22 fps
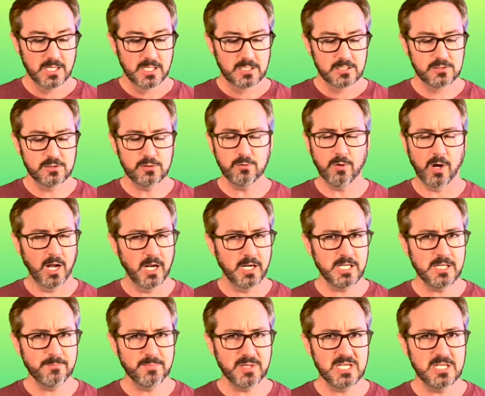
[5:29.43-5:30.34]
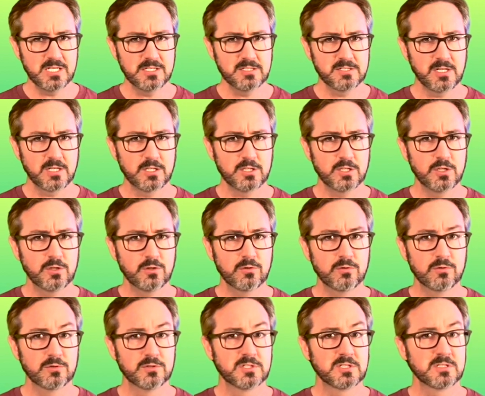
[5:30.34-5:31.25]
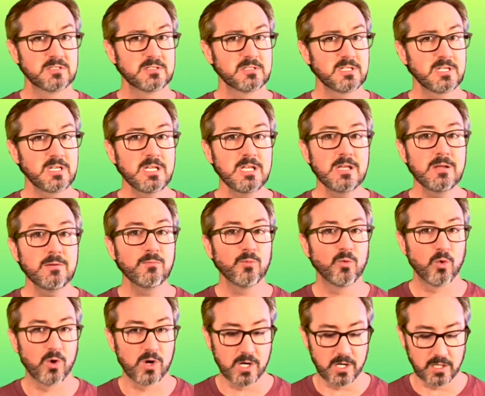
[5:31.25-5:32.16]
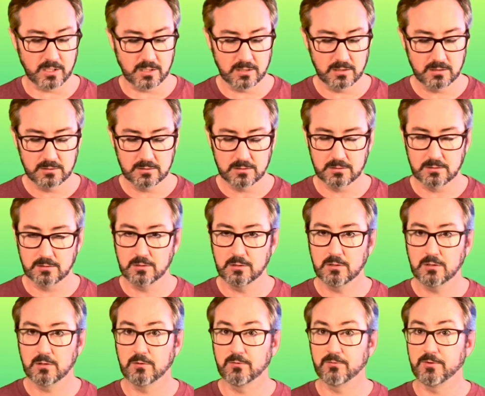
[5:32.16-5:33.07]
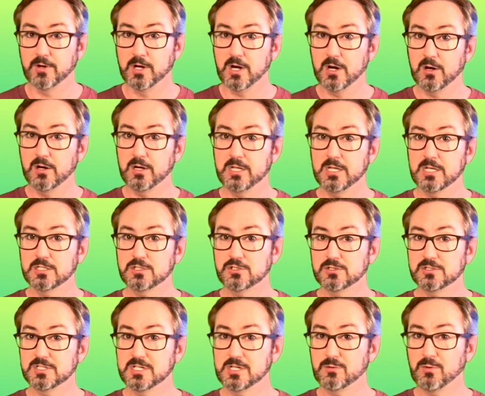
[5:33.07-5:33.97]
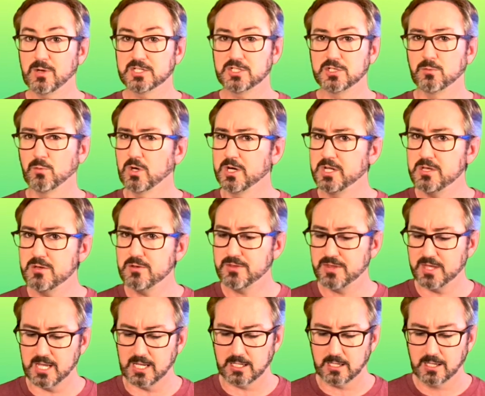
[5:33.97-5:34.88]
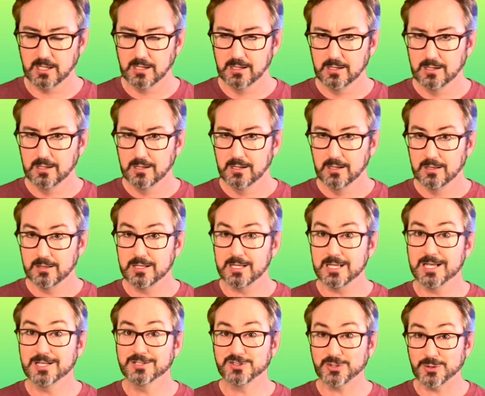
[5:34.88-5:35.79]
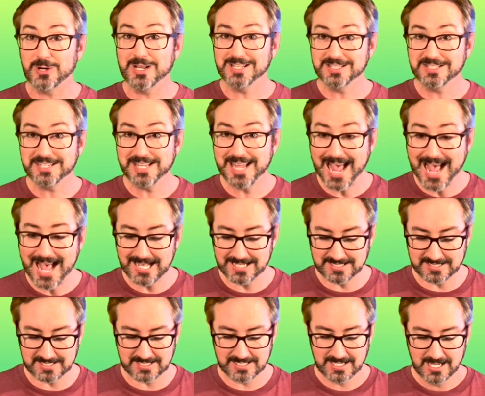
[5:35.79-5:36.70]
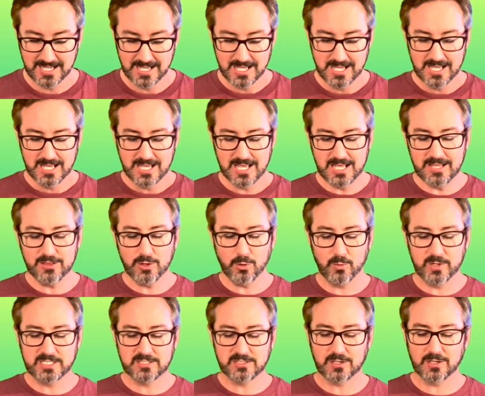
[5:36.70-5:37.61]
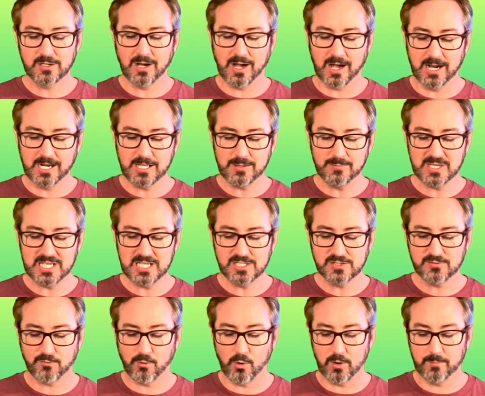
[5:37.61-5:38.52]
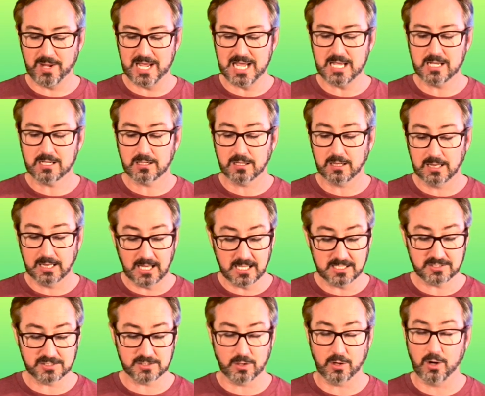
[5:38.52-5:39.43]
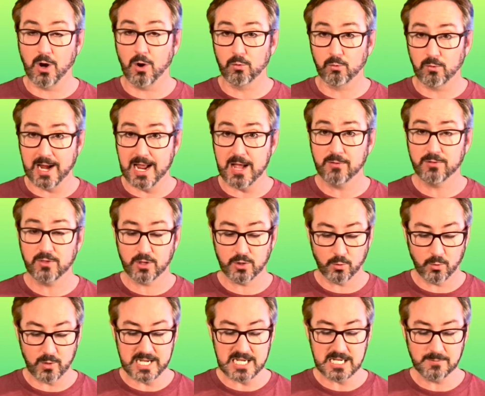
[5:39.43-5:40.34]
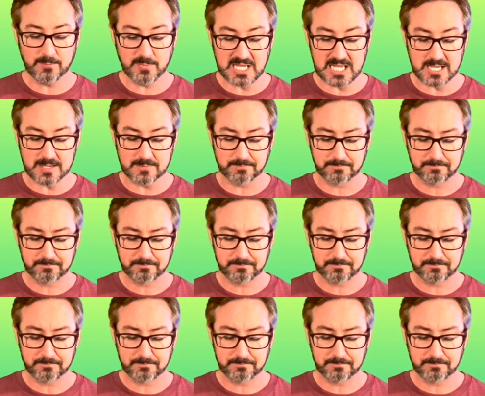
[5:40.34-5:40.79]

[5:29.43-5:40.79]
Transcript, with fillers: Do honeybees use teamwork? Oh, very interesting question. What do you think? The answer is yes. In the winter, honeybees form a cluster around the queen bee.